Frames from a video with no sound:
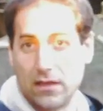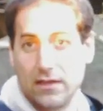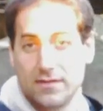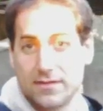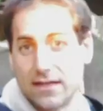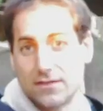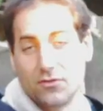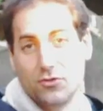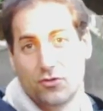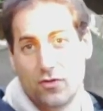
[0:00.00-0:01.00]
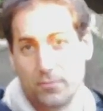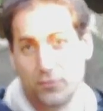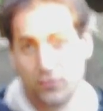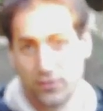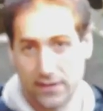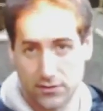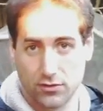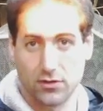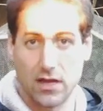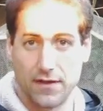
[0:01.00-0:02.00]
insects on your crop, you know that
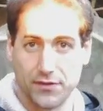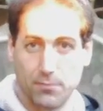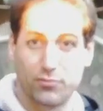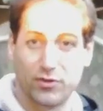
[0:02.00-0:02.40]
you're going to have some